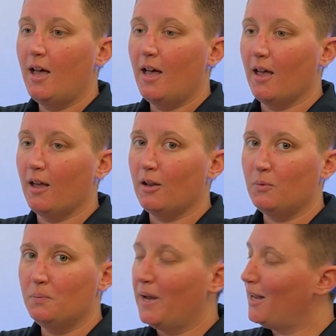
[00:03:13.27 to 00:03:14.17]

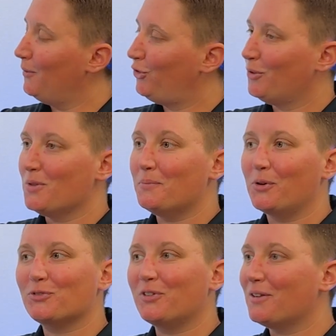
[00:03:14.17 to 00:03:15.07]
And man, it was some of the
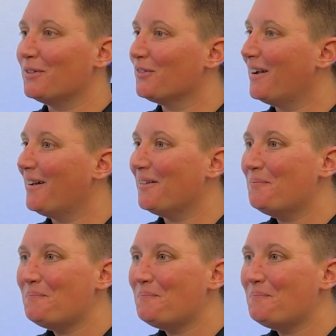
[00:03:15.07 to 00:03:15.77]
most fun I've ever had.